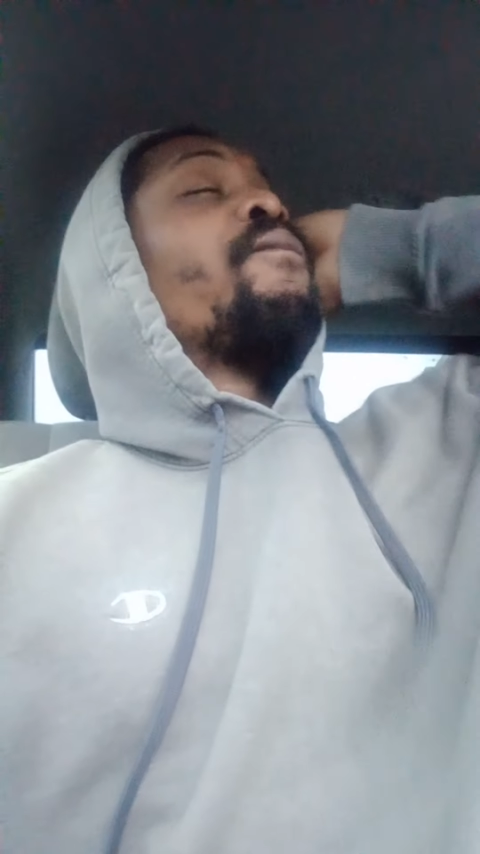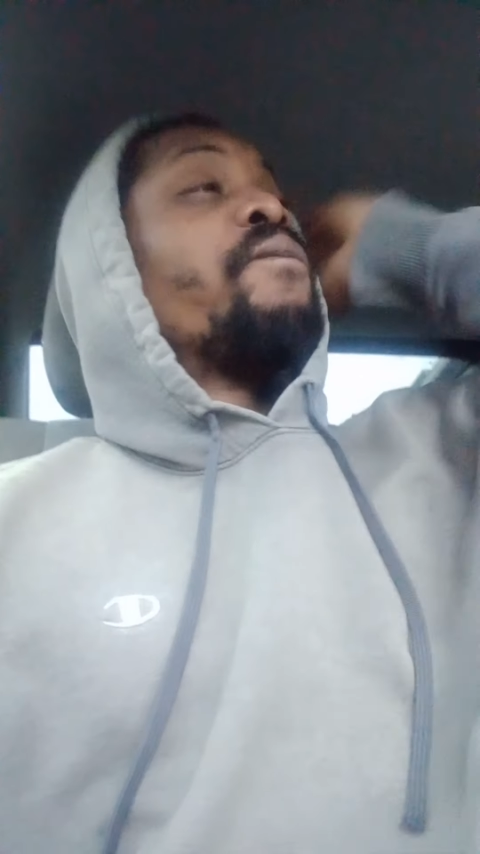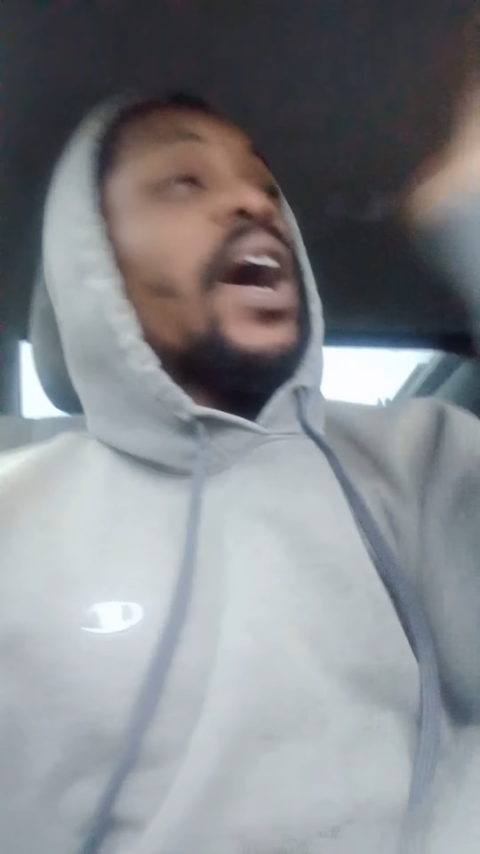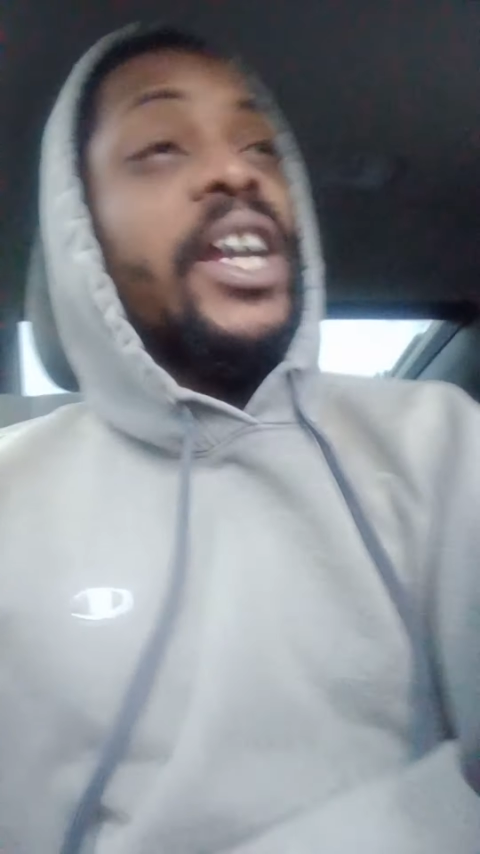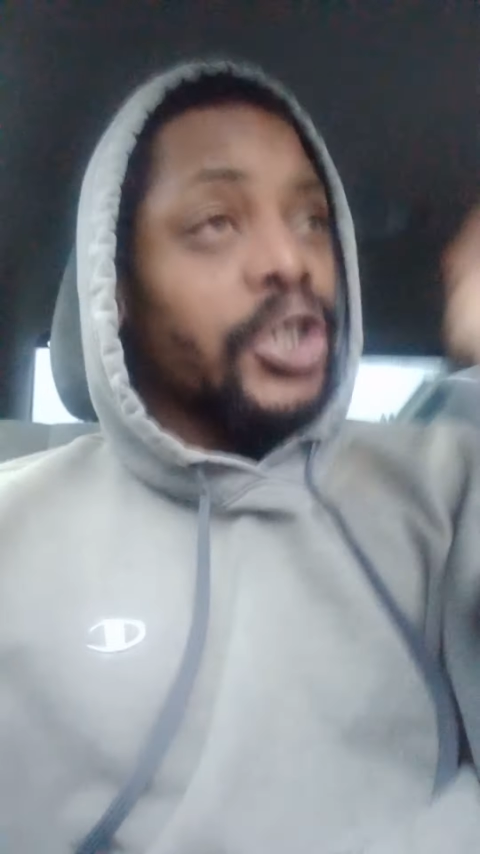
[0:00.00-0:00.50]

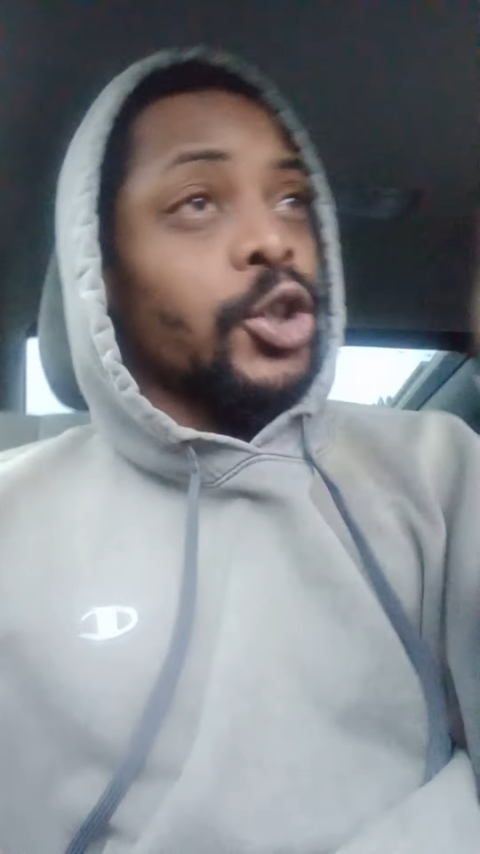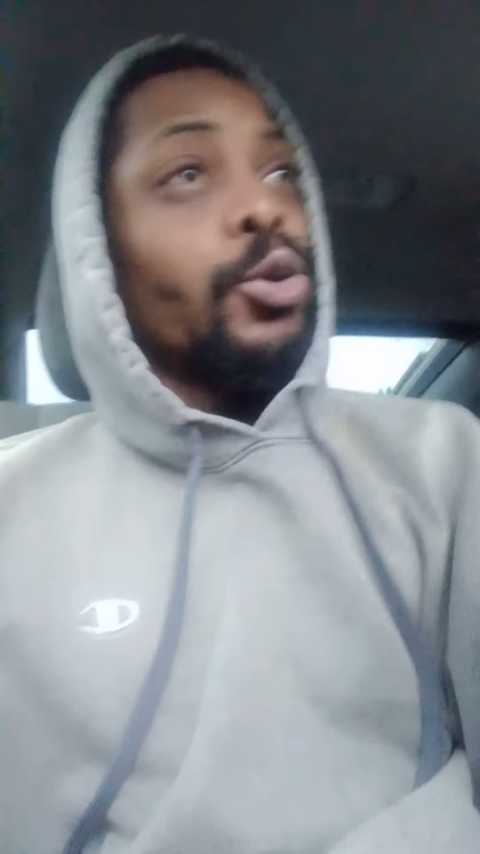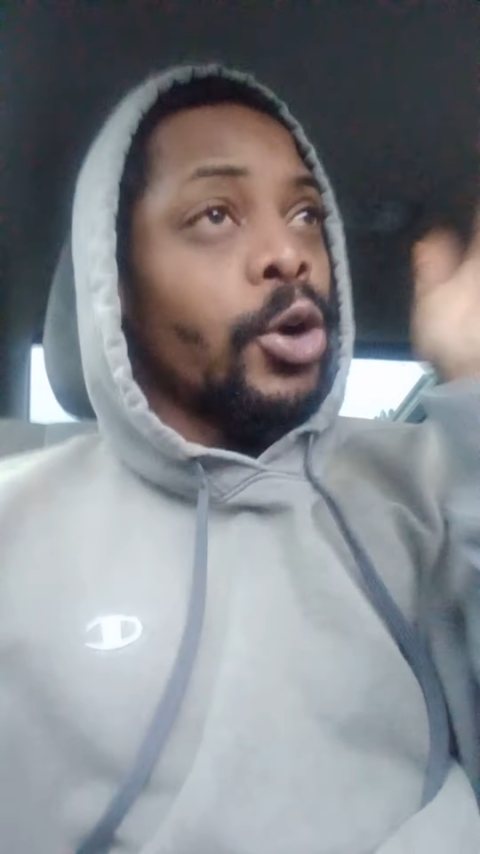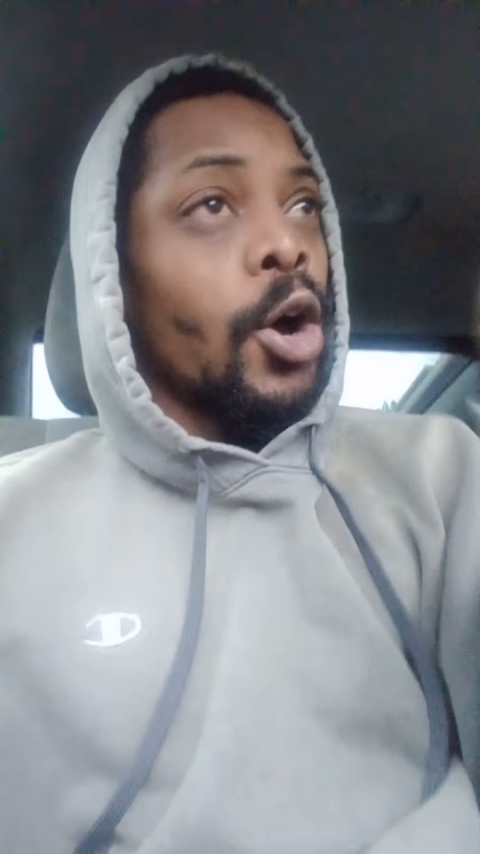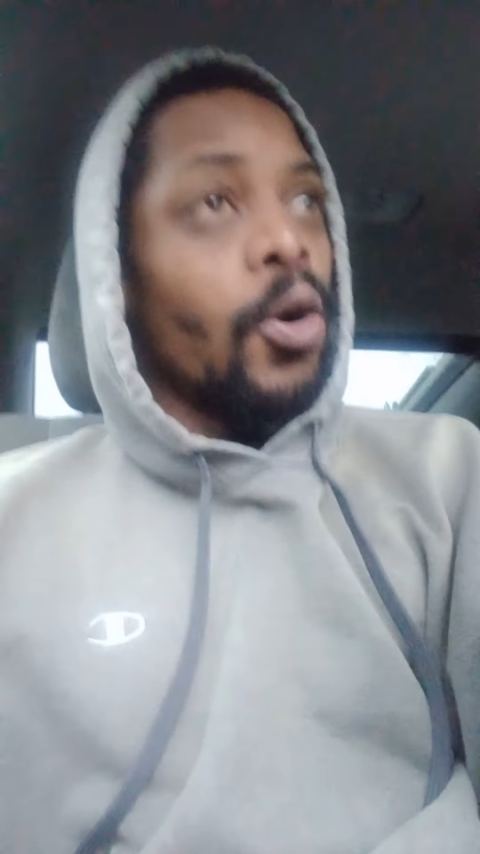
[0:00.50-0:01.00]
Fuck
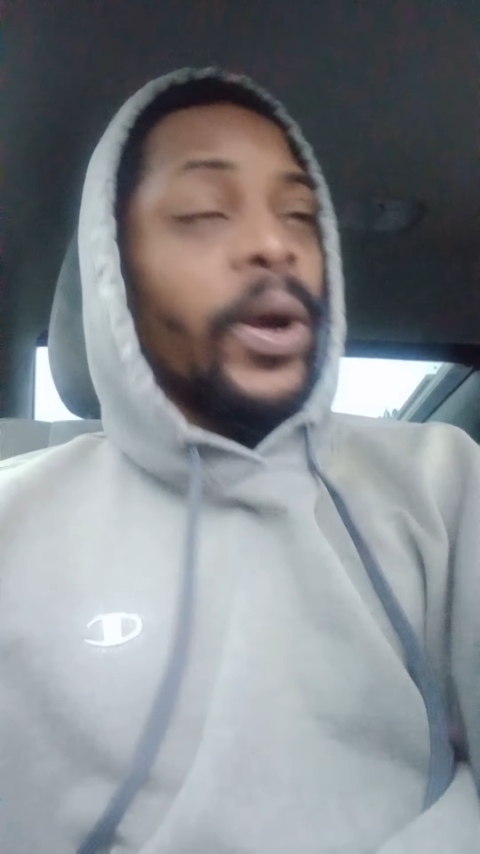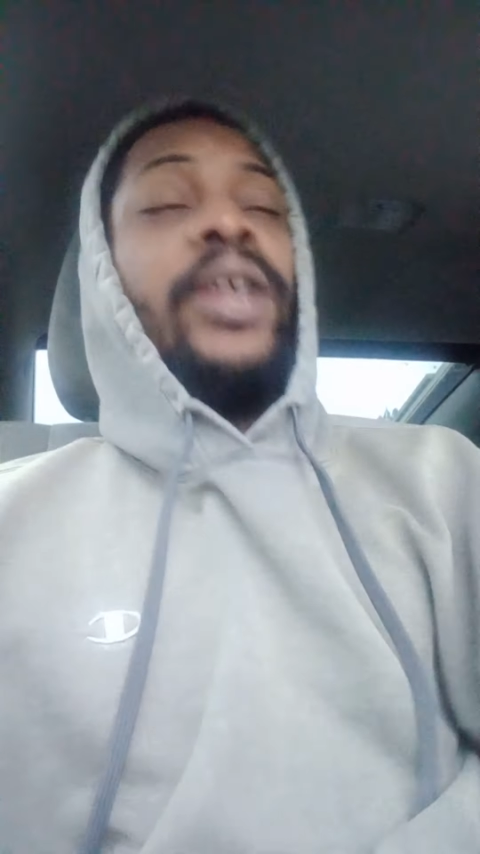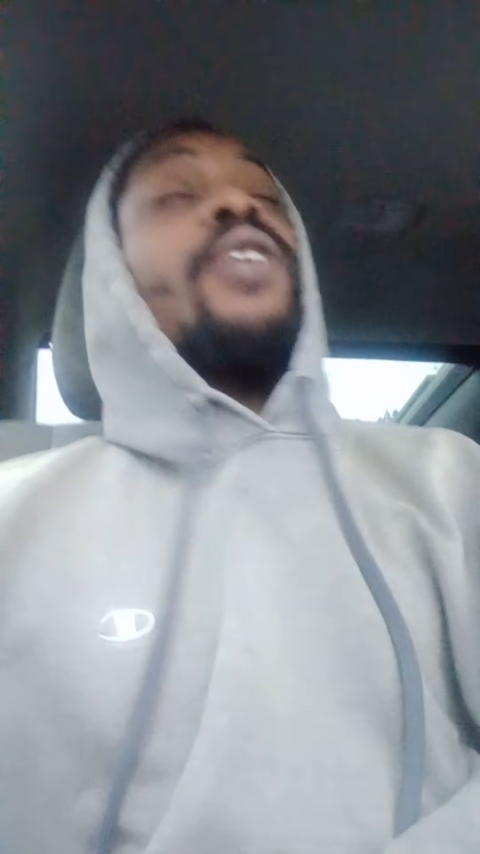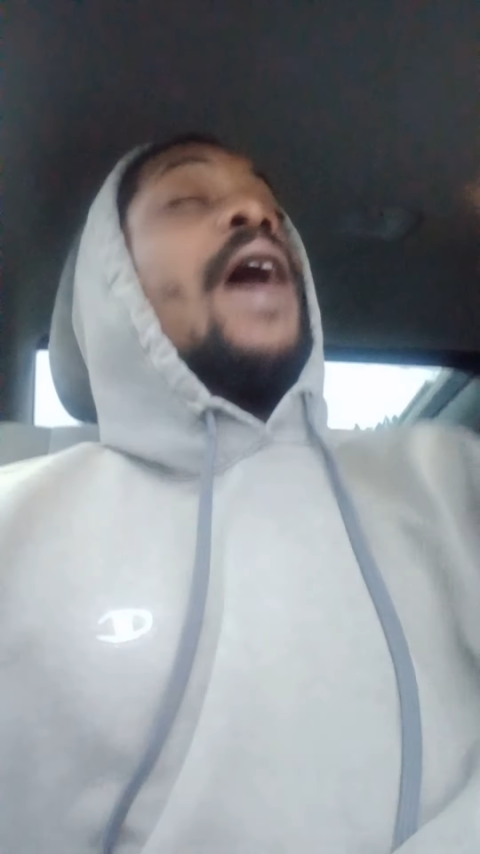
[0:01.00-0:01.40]
you doing? You